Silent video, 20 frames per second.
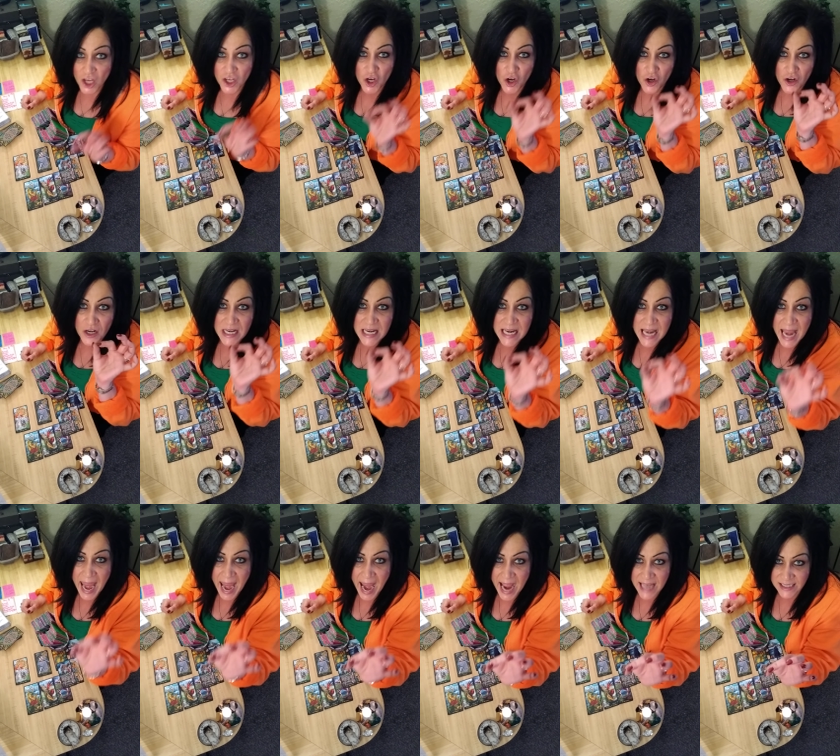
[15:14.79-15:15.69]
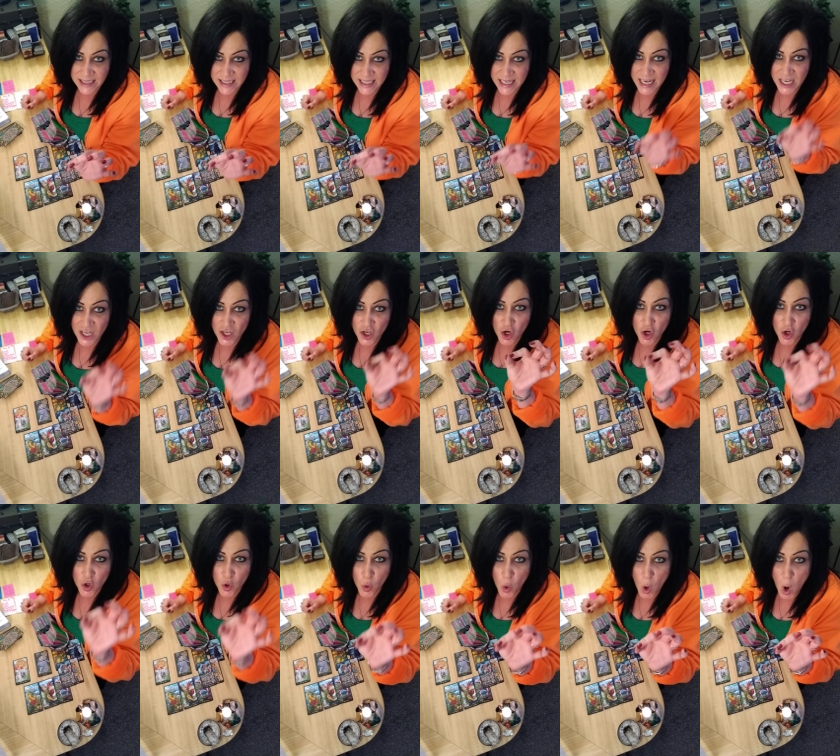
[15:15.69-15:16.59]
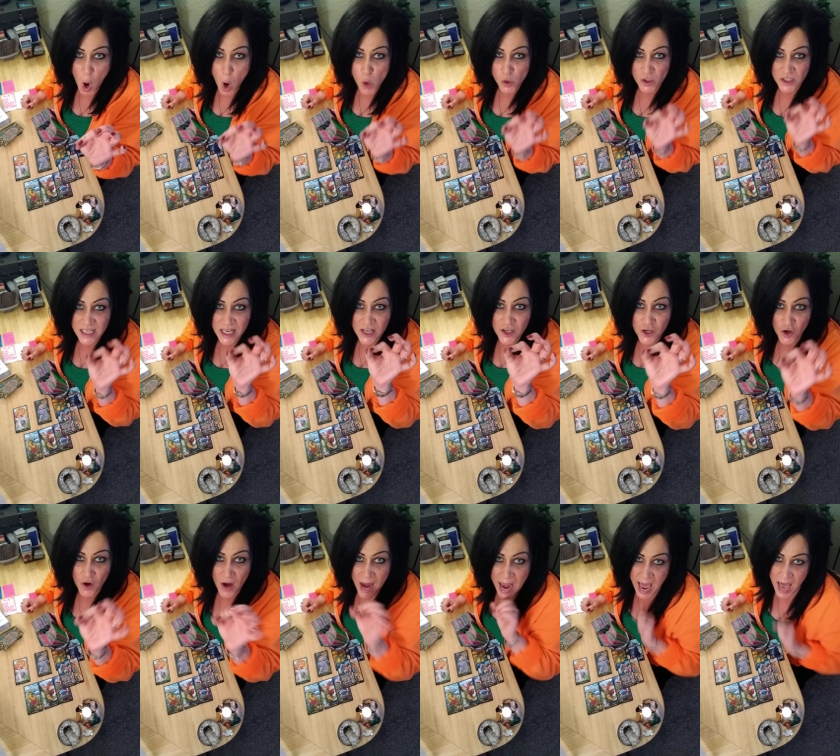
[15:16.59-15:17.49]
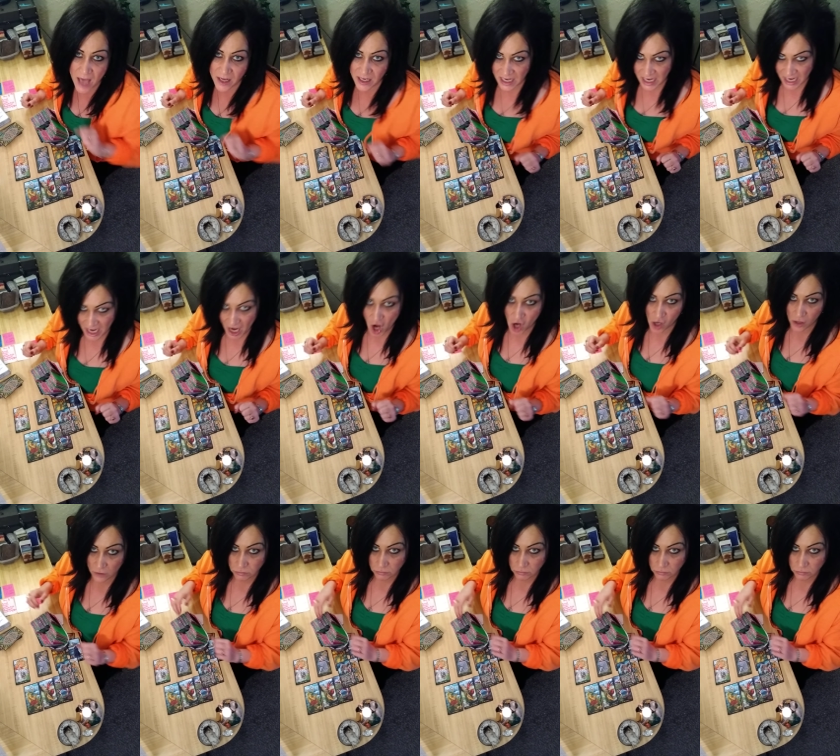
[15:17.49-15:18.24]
You're nasty, you're gross, and you're out of here.